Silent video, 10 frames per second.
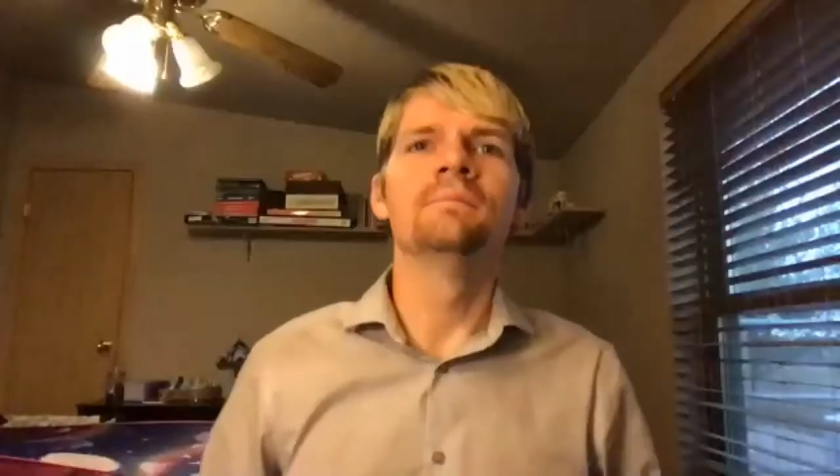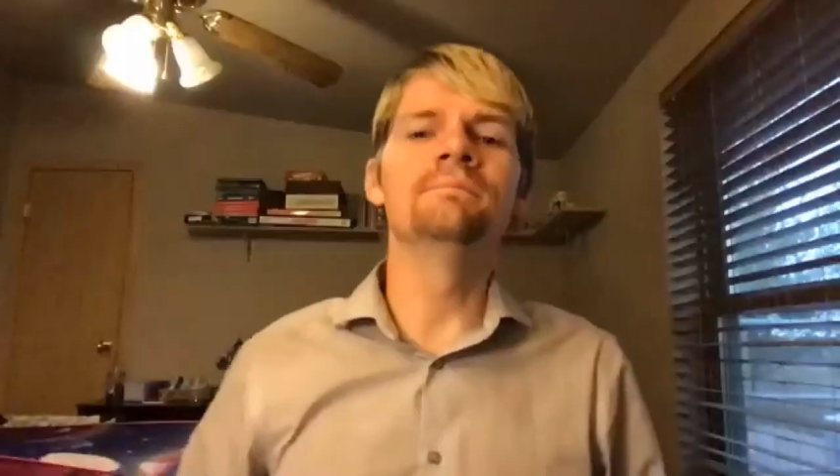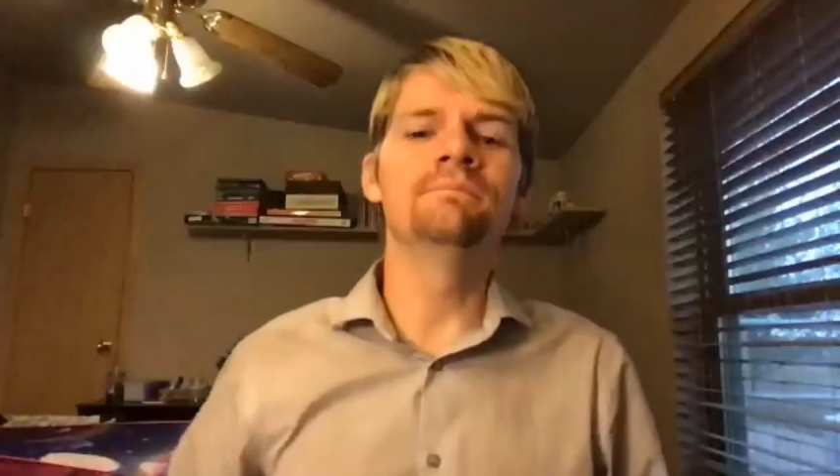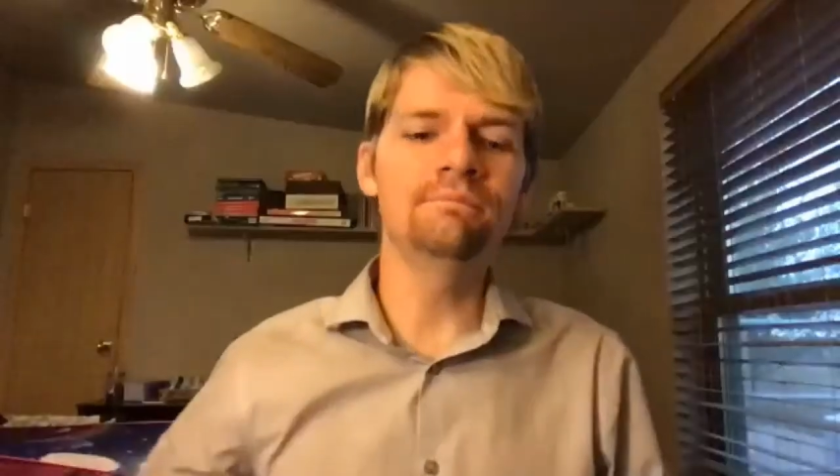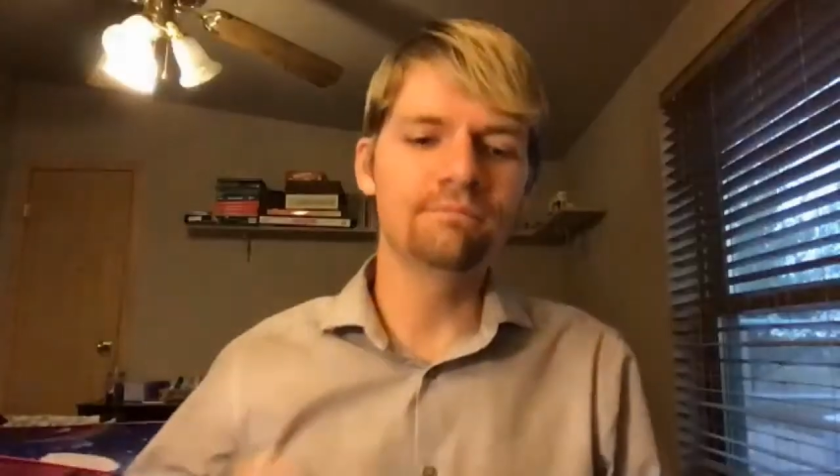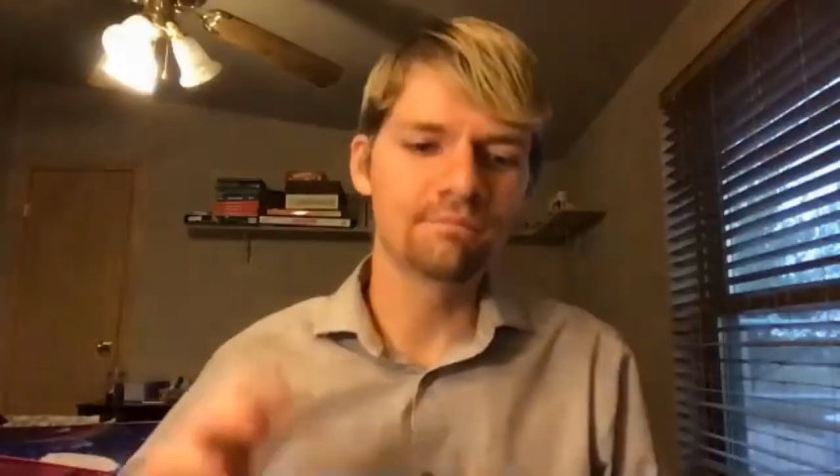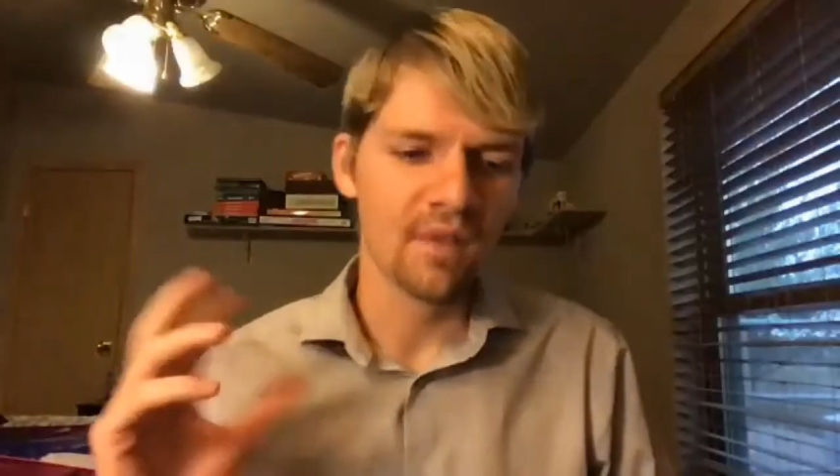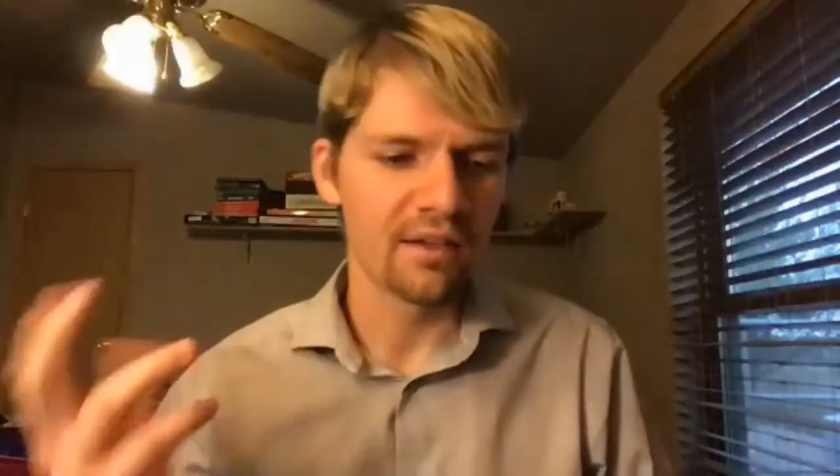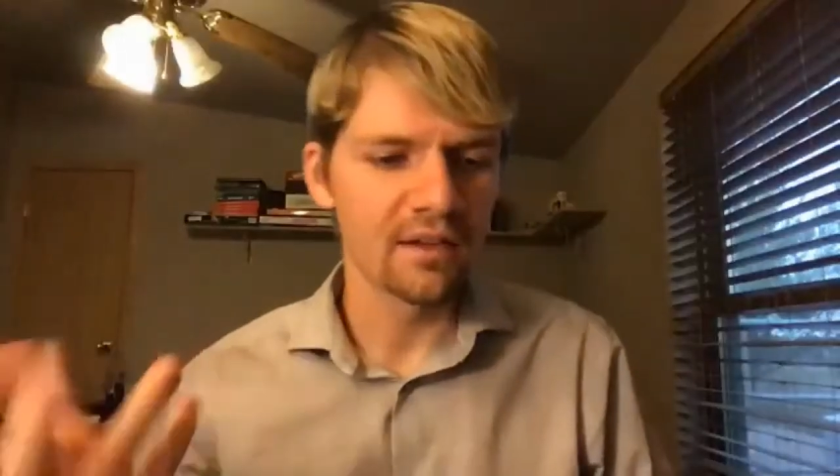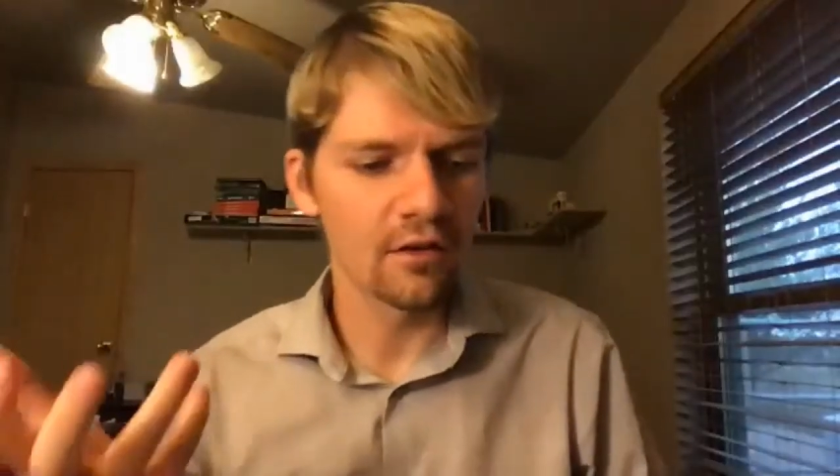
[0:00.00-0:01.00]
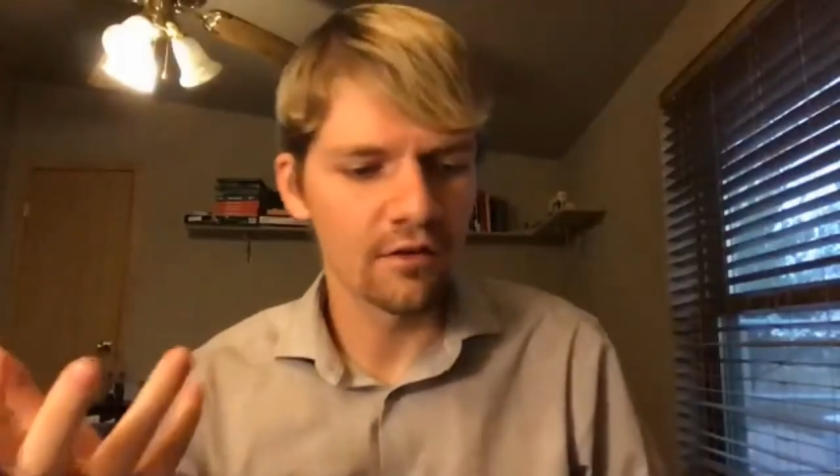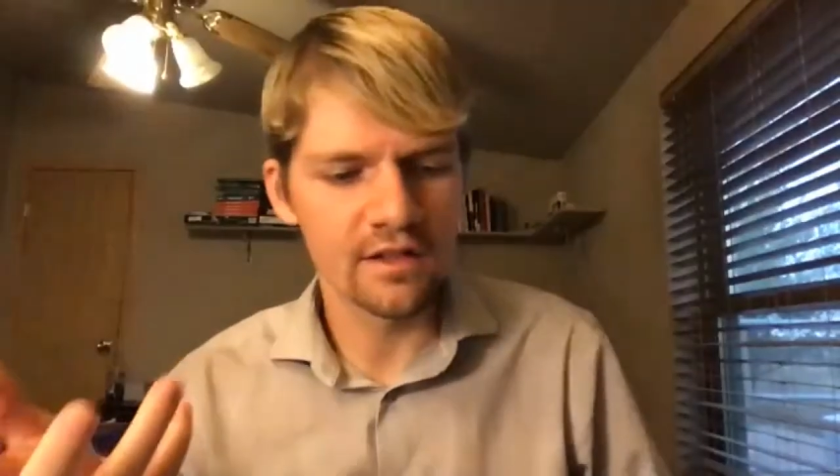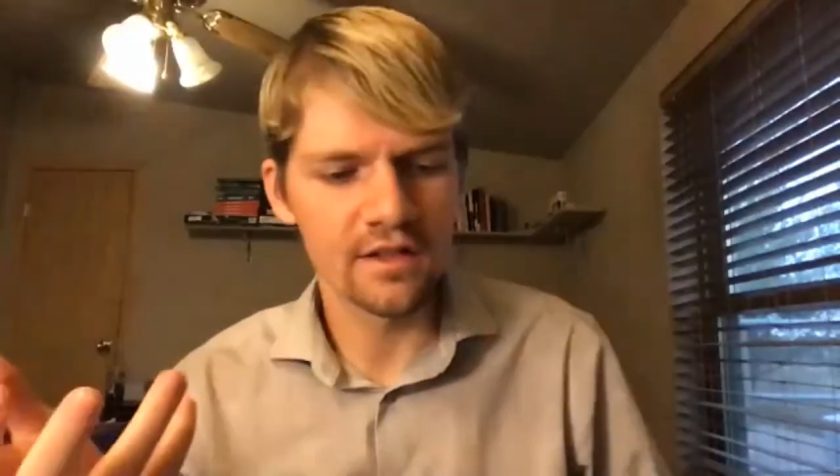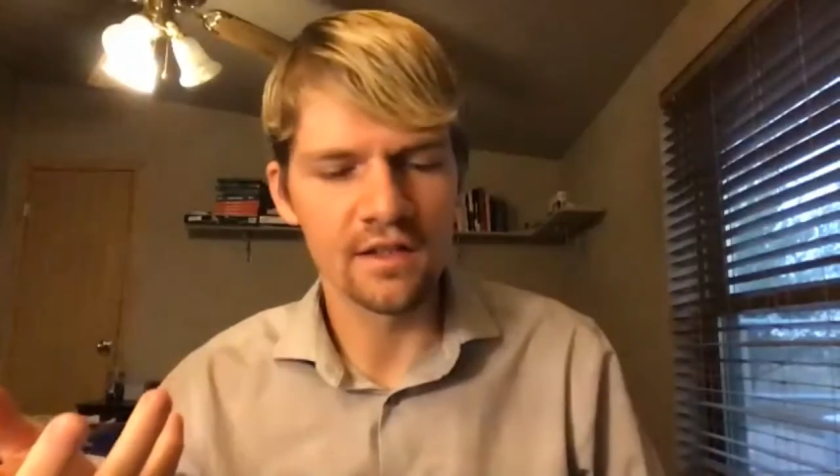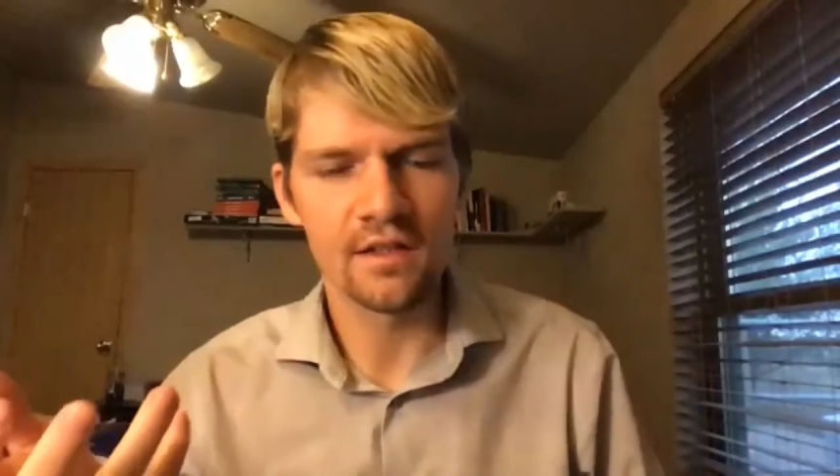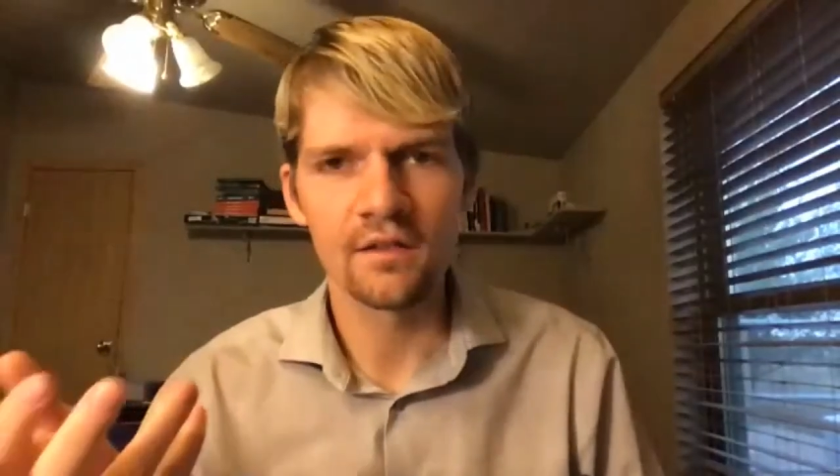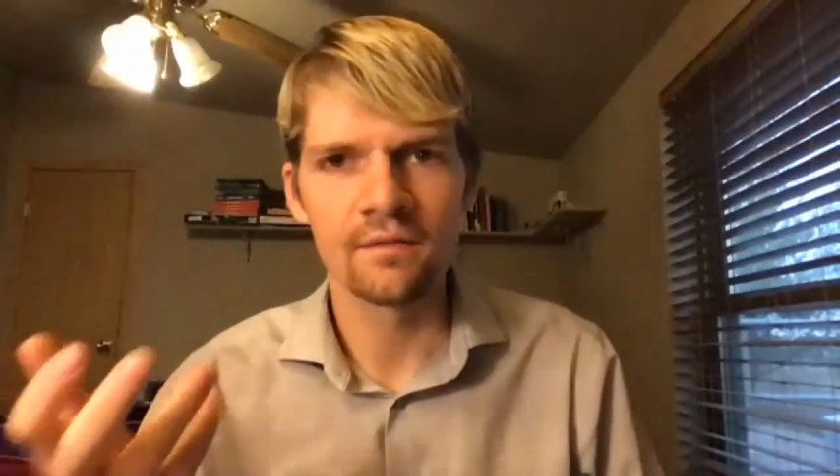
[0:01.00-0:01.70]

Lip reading: I think there is this